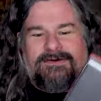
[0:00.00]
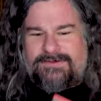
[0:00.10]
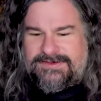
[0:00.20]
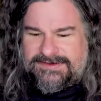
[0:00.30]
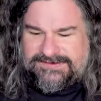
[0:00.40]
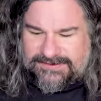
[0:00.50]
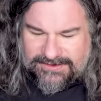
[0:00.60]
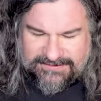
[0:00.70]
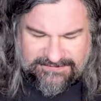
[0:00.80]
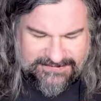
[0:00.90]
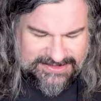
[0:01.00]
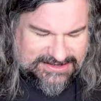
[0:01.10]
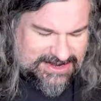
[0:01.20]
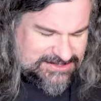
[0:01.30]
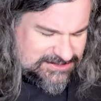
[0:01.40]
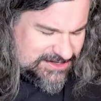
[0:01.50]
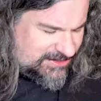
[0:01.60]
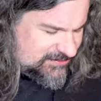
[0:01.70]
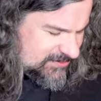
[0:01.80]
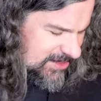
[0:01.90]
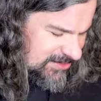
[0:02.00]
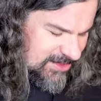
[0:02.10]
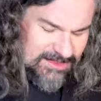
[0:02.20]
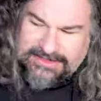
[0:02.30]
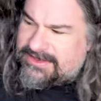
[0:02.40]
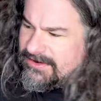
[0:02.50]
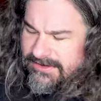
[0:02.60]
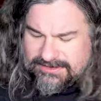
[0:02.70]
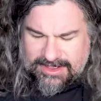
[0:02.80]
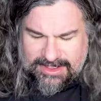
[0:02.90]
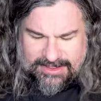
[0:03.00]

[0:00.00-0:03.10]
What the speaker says: with the story of Philly International. Now, you saw the little